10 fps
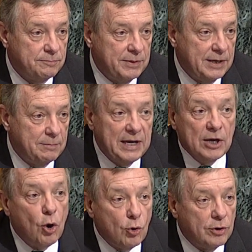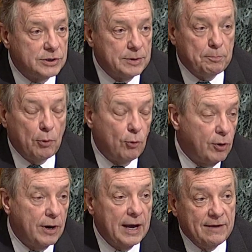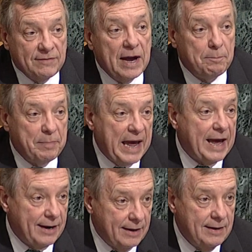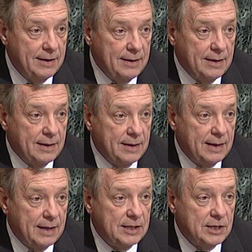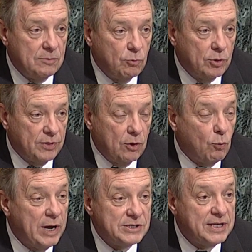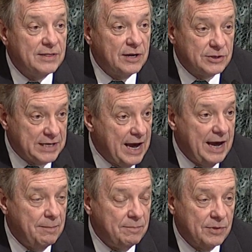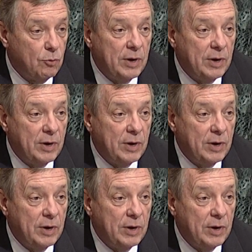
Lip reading: of being mediocre to poor, if not bad. They're wasting their time, they're